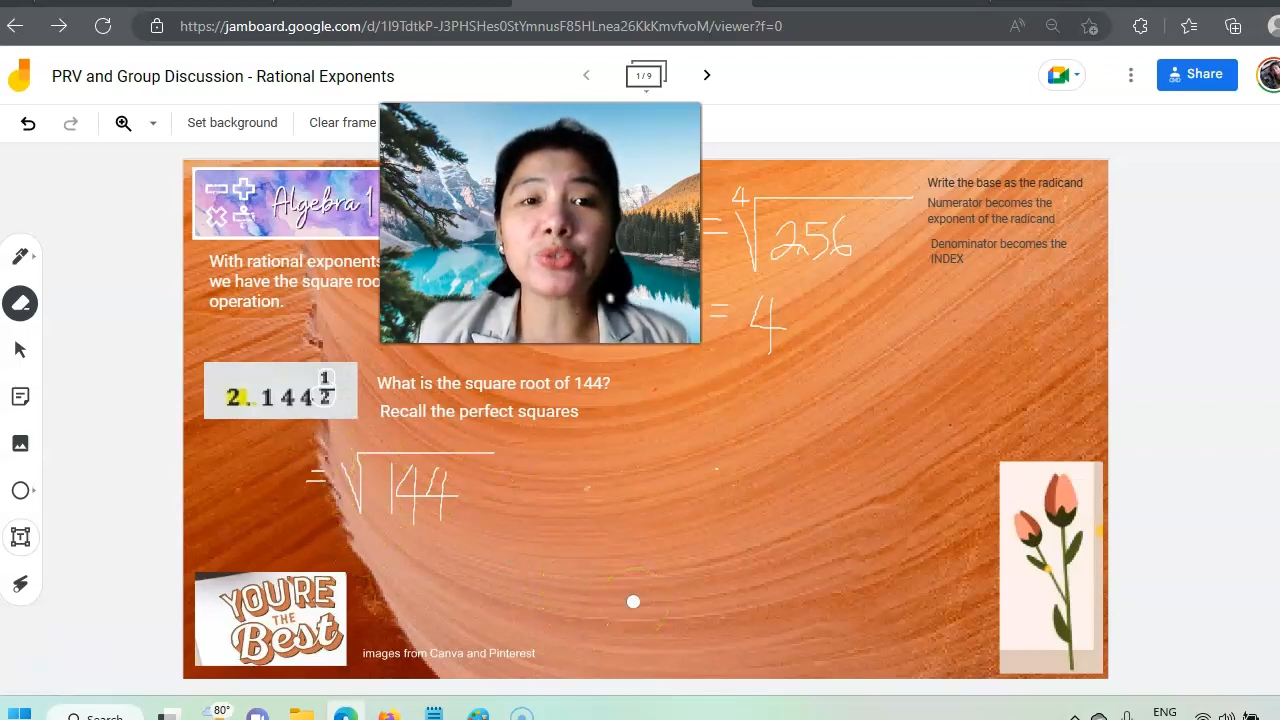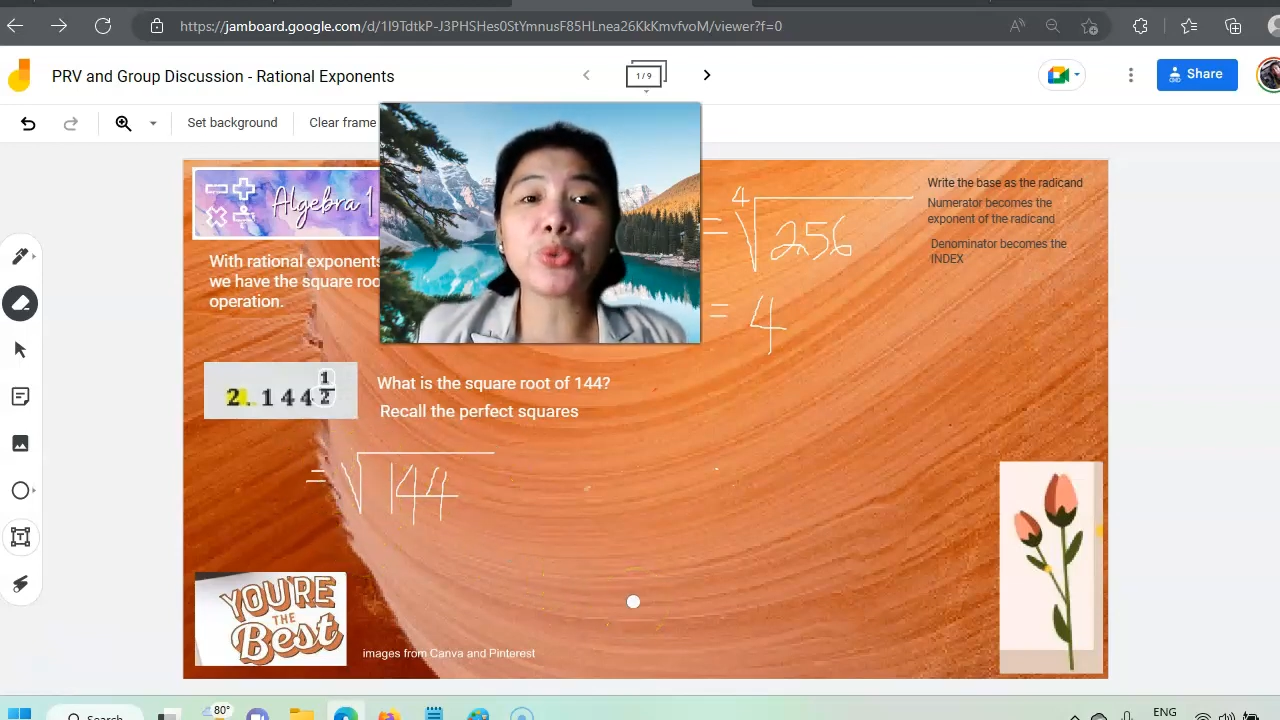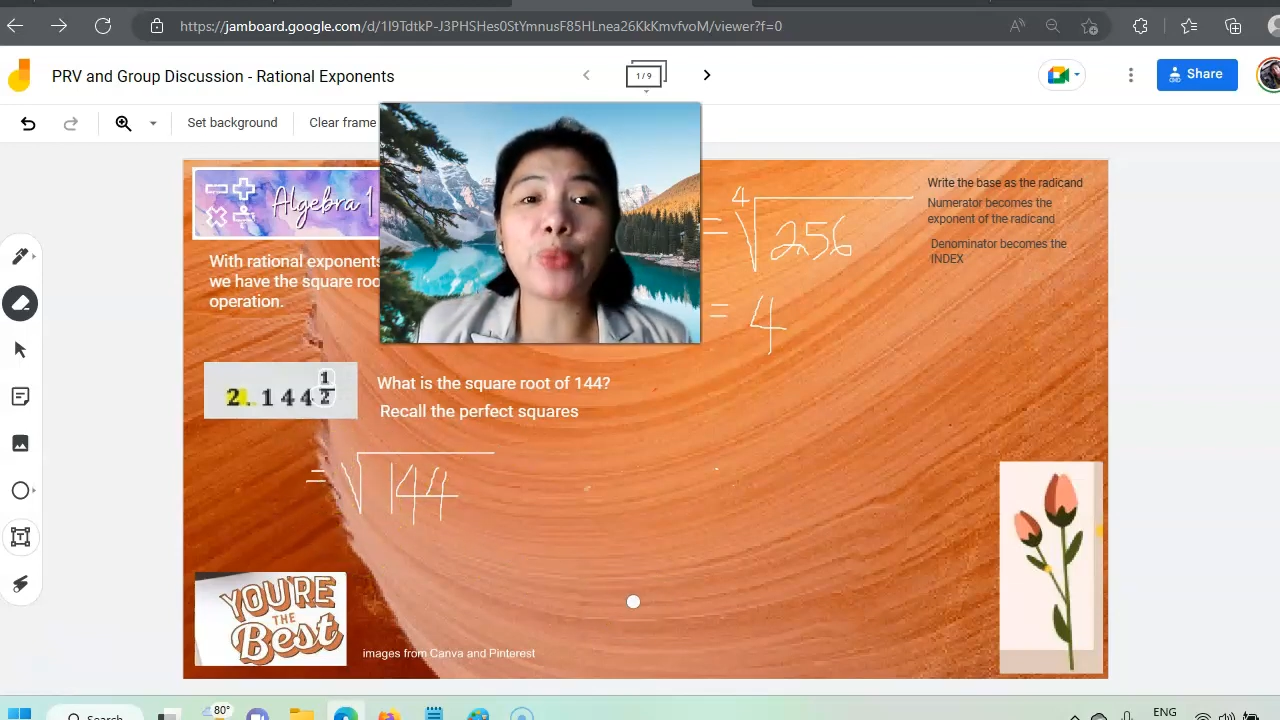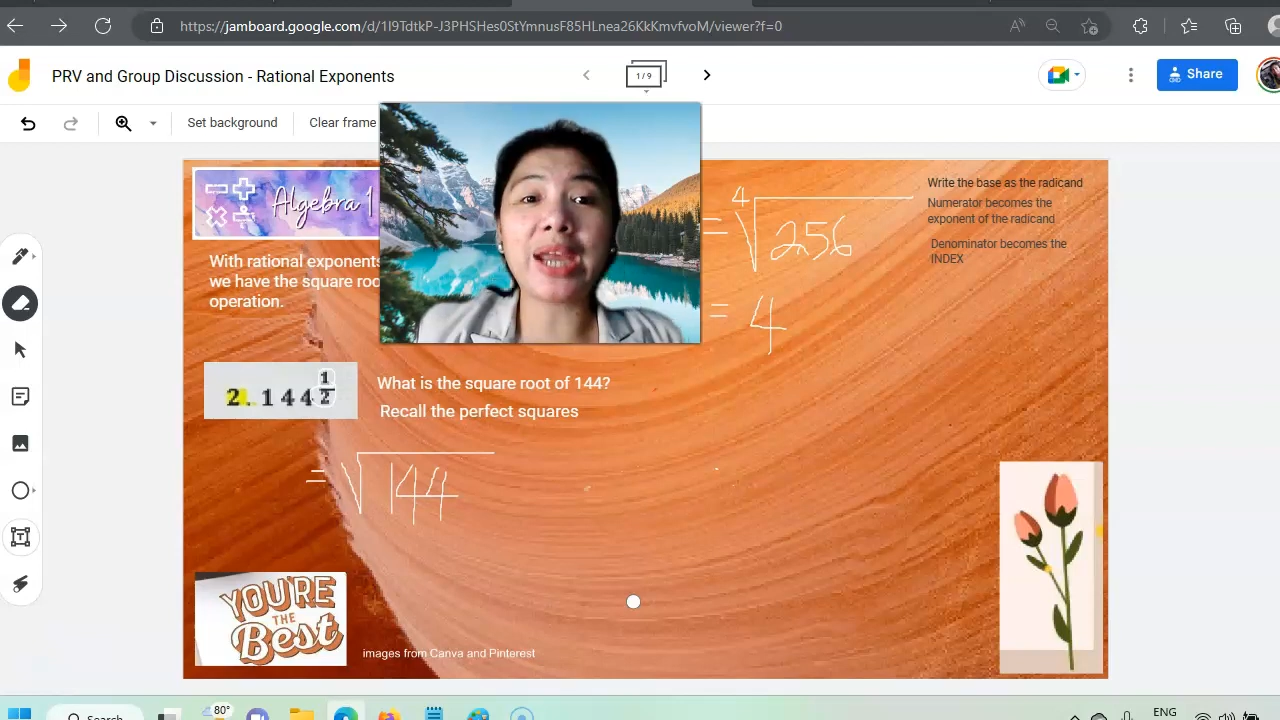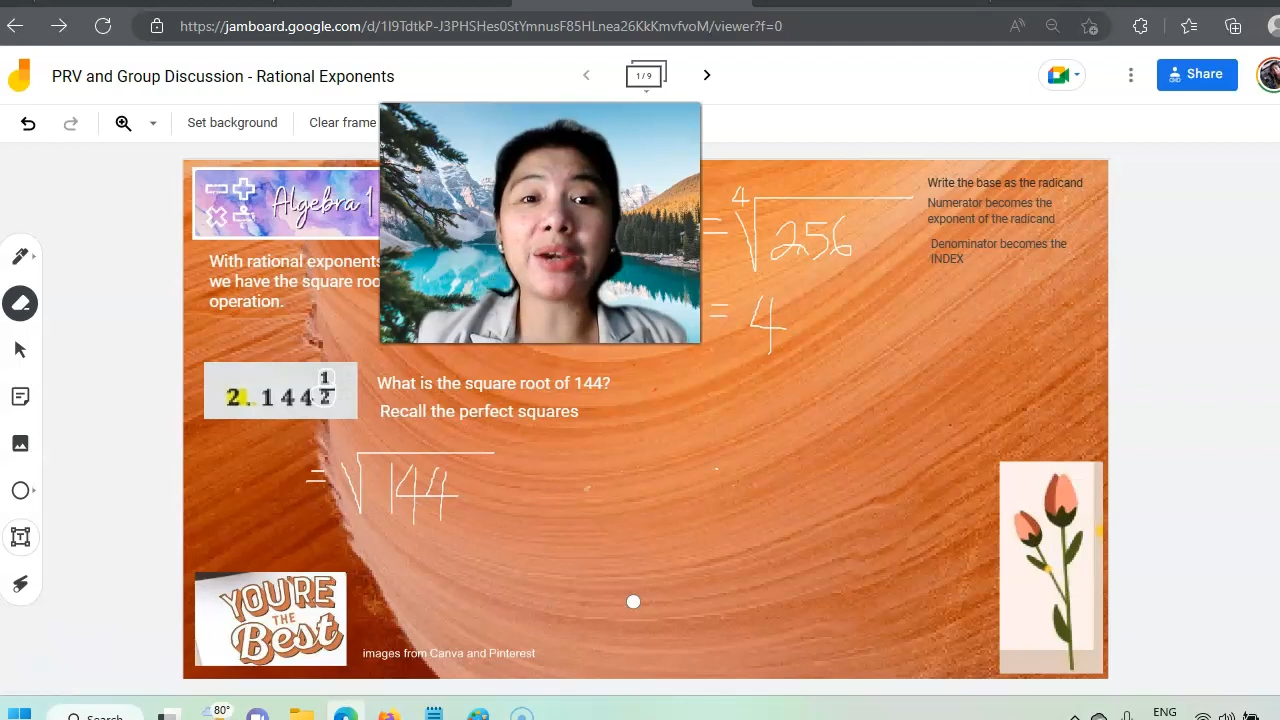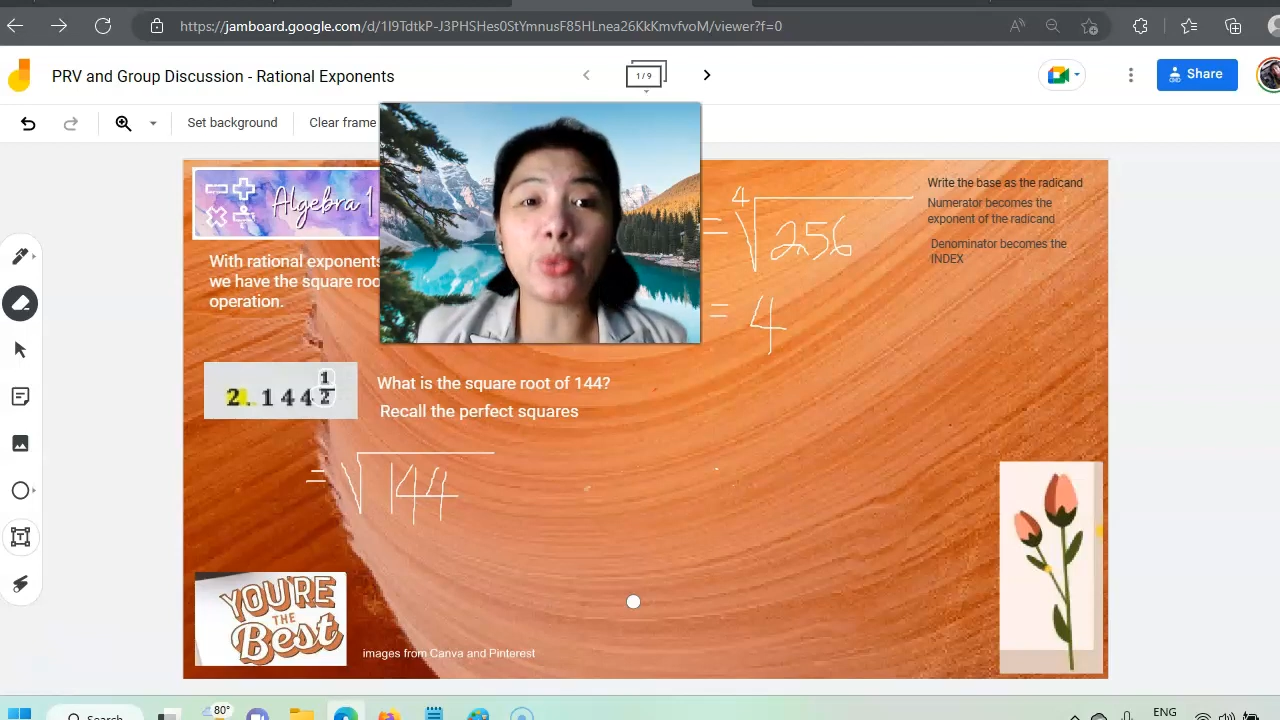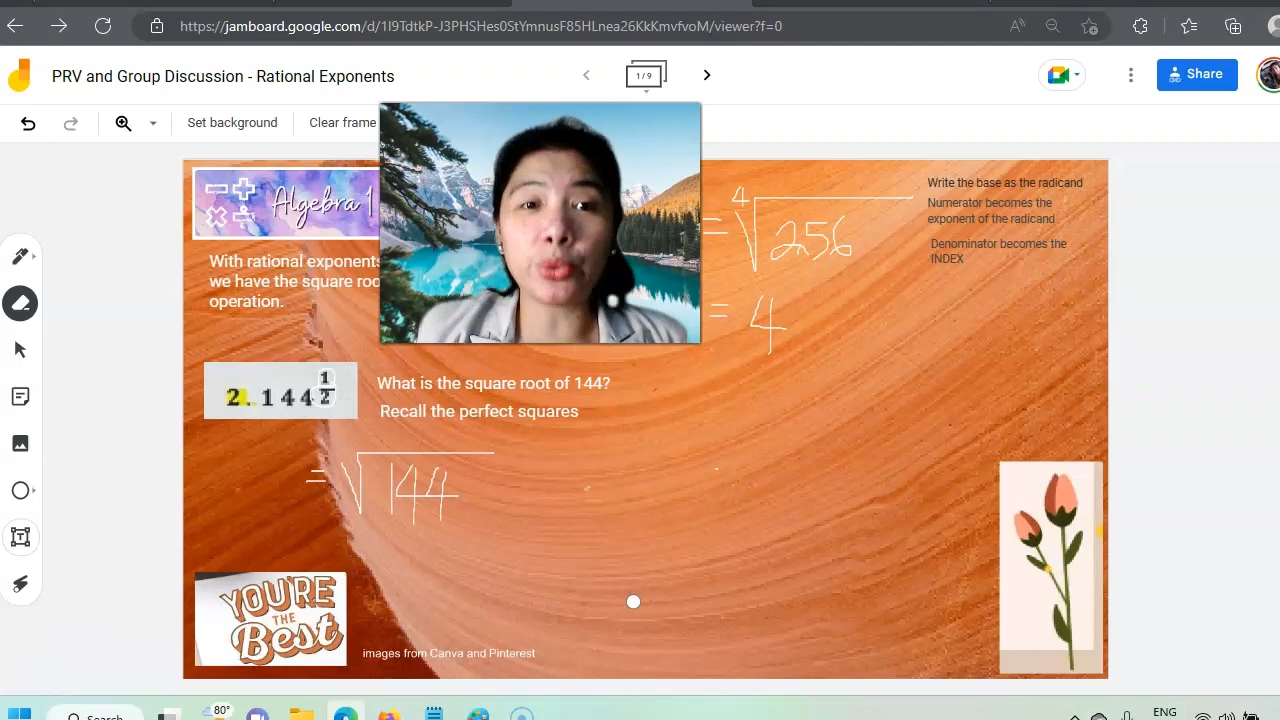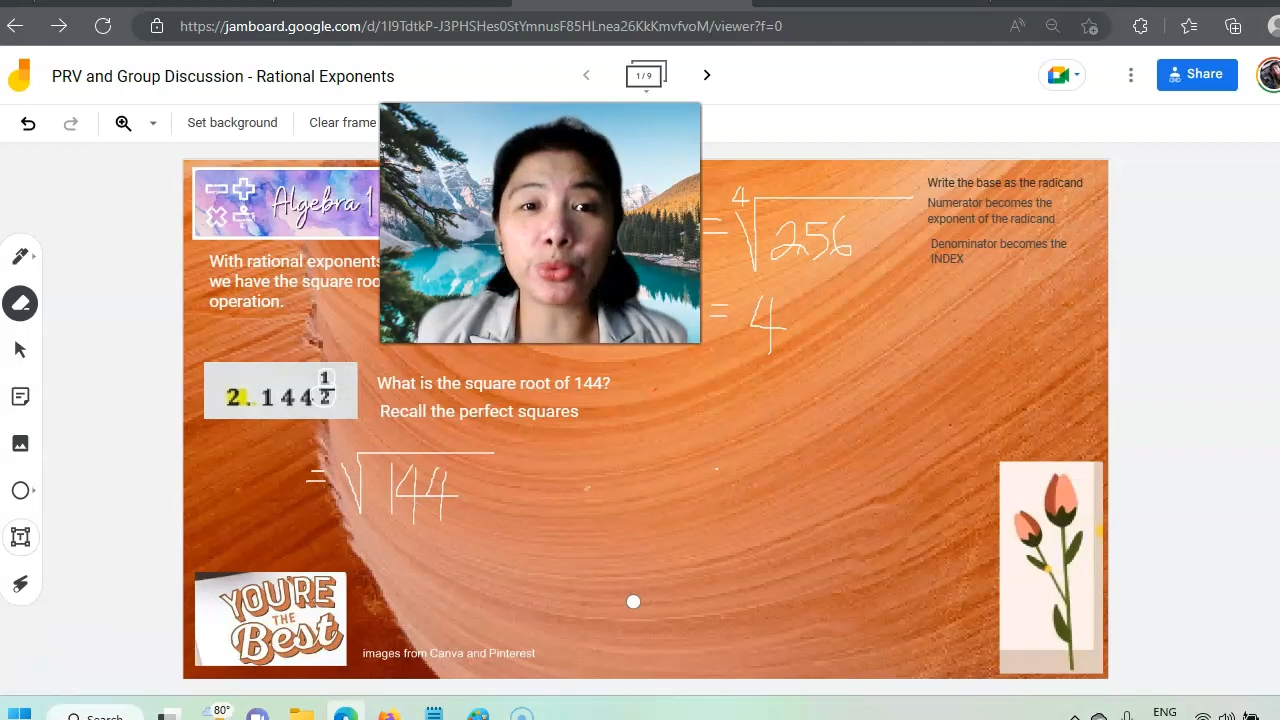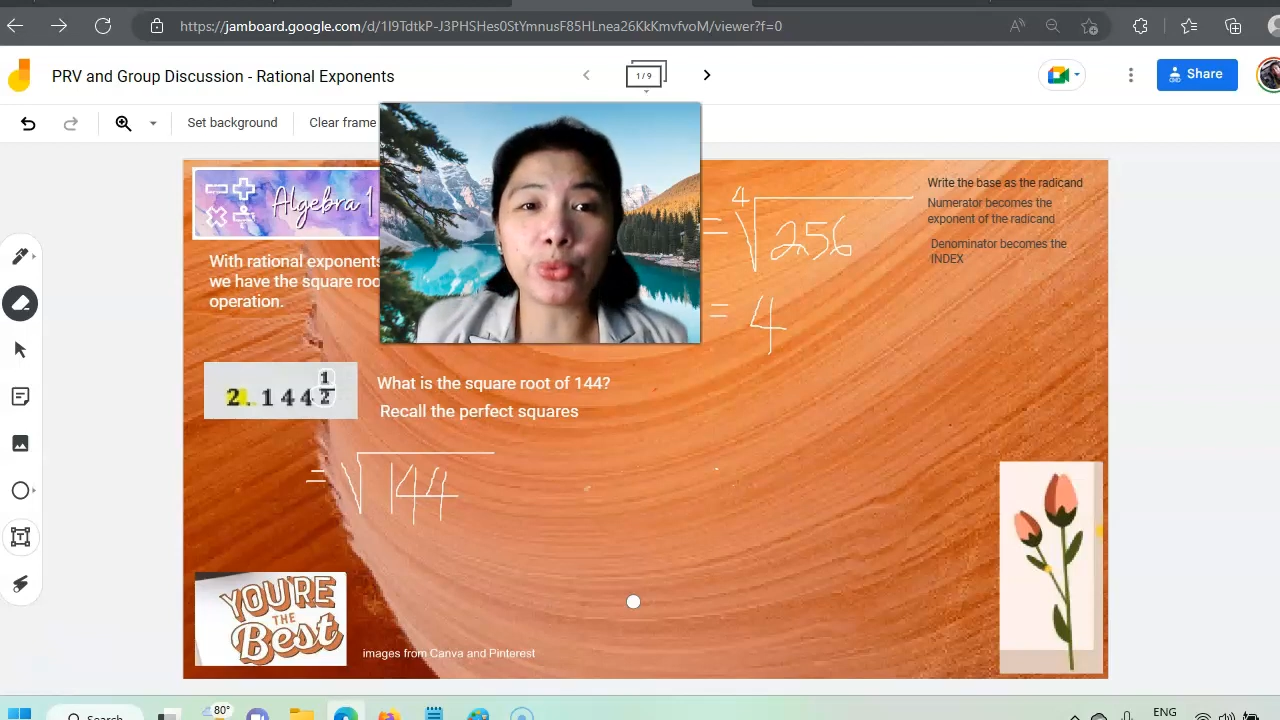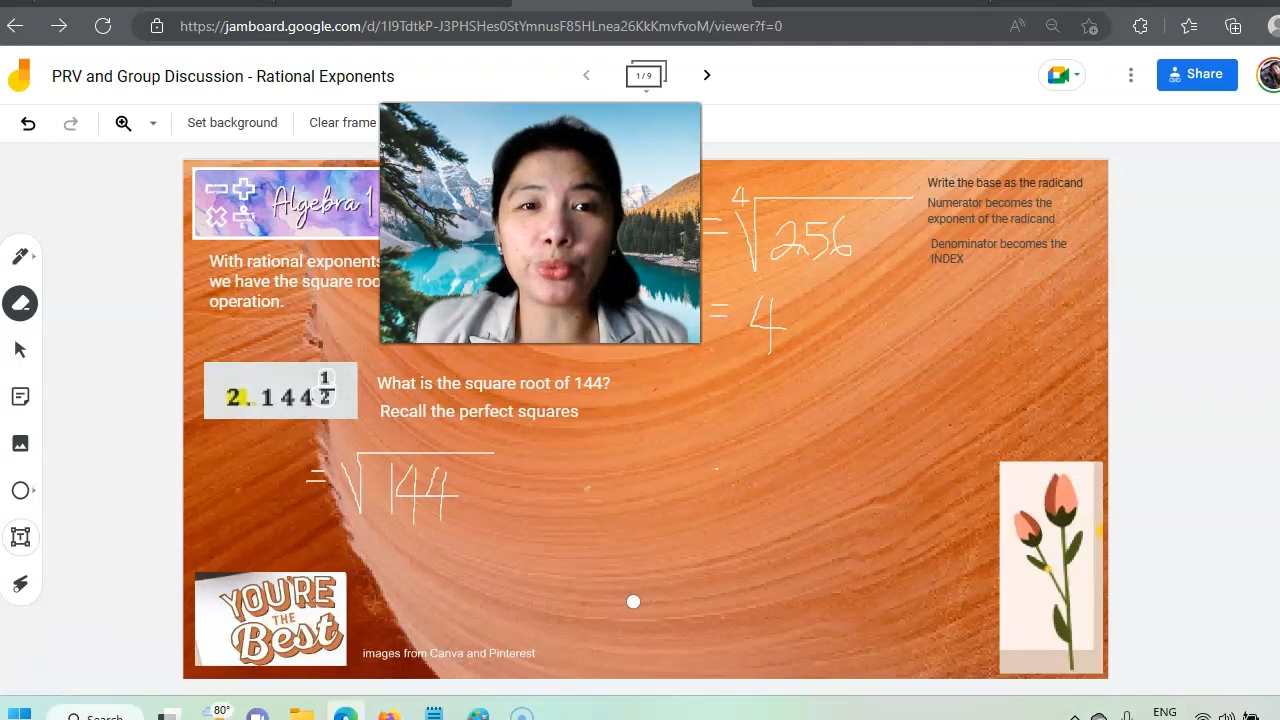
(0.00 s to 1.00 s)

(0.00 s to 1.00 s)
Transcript: square root.